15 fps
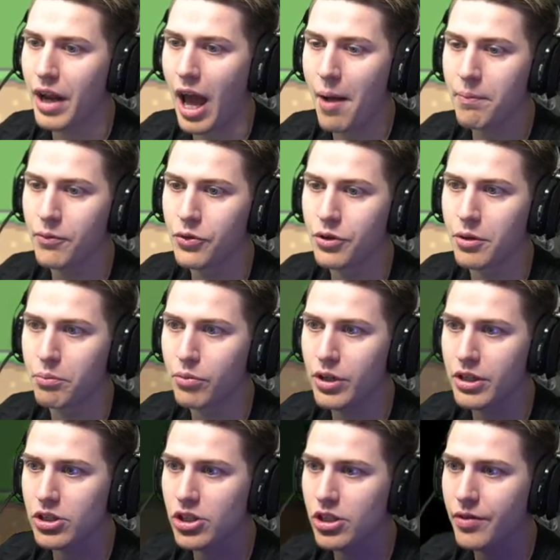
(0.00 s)
What happened to the
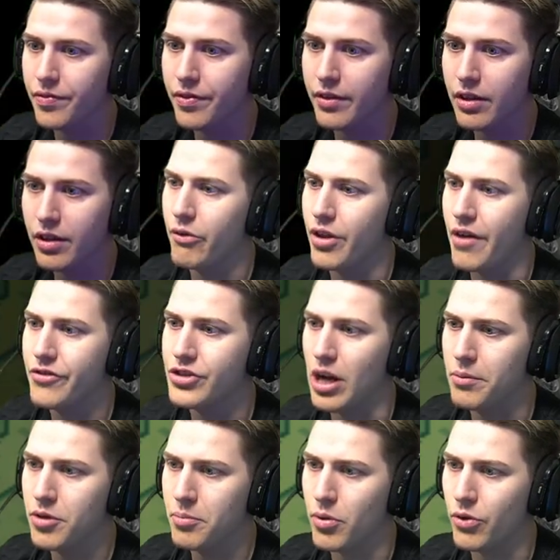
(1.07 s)
bridge? If I would have
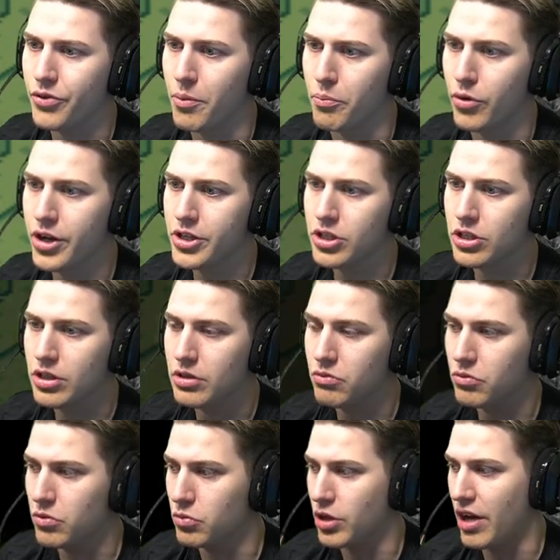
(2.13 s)
jumped above the bridge,
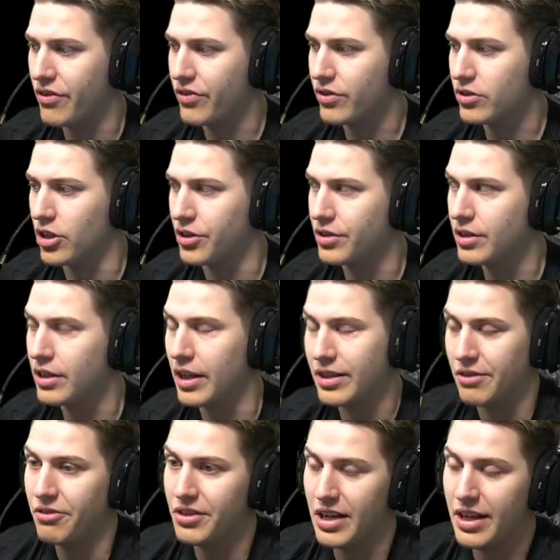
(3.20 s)
we would have gotten
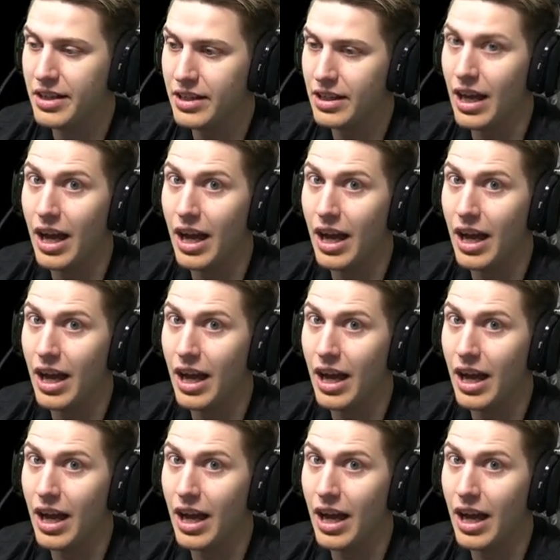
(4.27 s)
a different